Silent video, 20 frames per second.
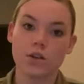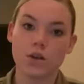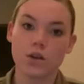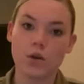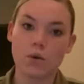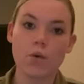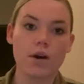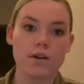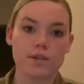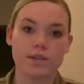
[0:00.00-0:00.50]

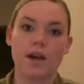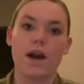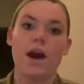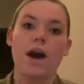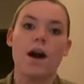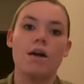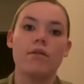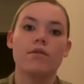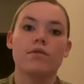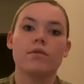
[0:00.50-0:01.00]
You'll want to
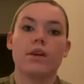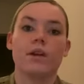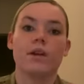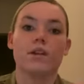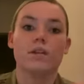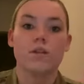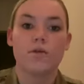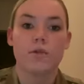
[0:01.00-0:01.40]
have like the